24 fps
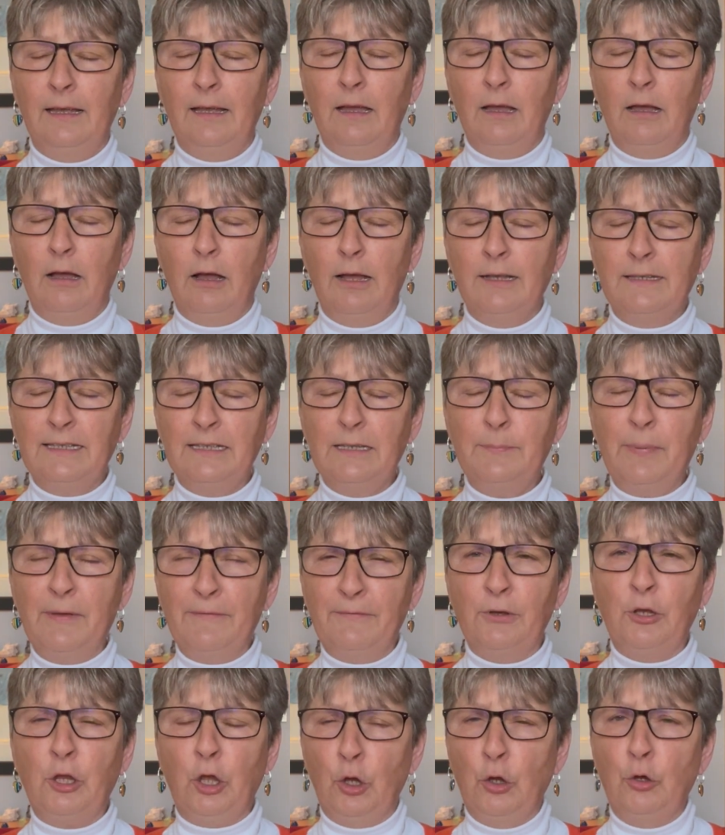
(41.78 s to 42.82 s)
I did a bit of
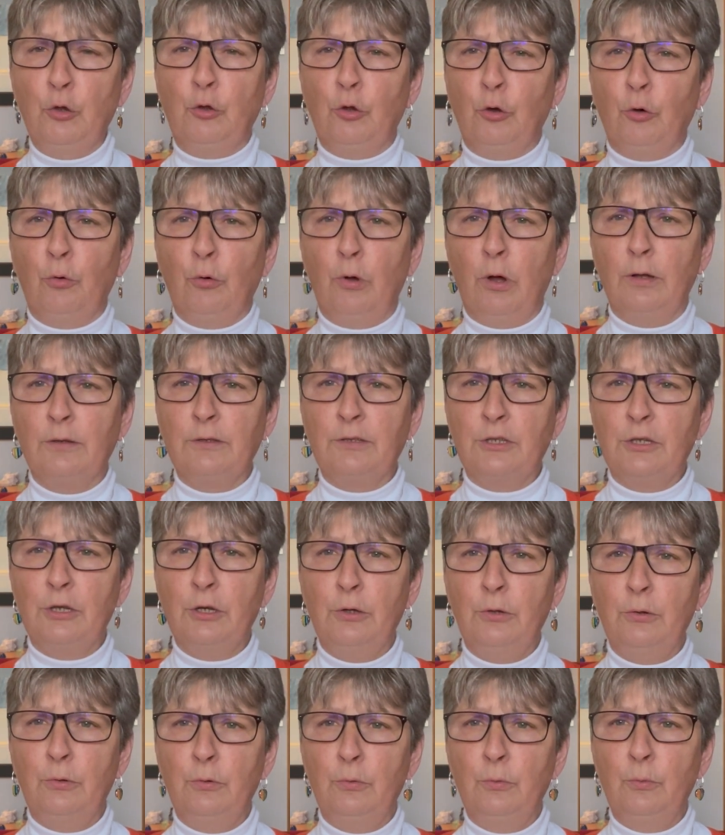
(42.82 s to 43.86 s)
a Google
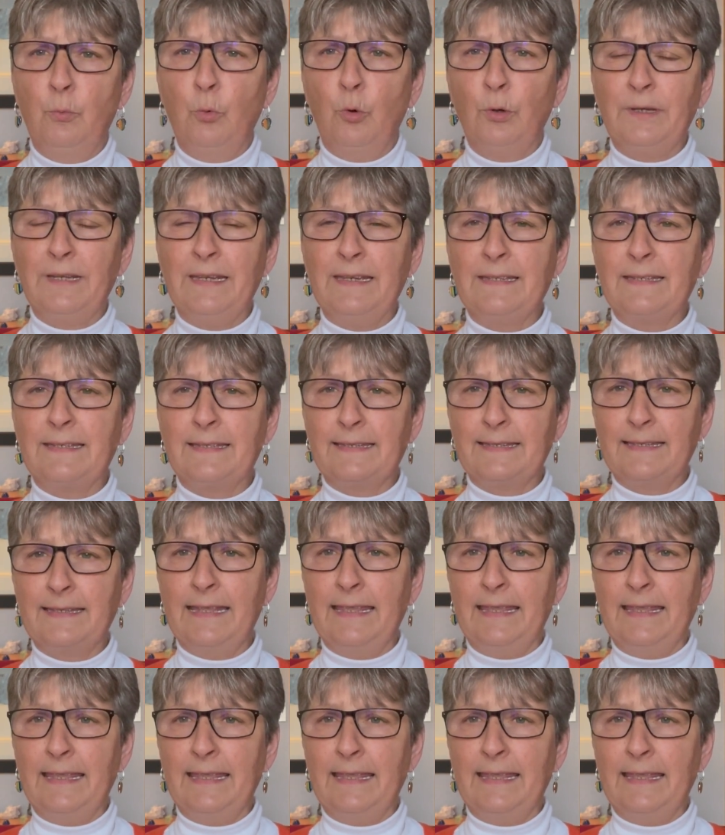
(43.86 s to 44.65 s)
onto what does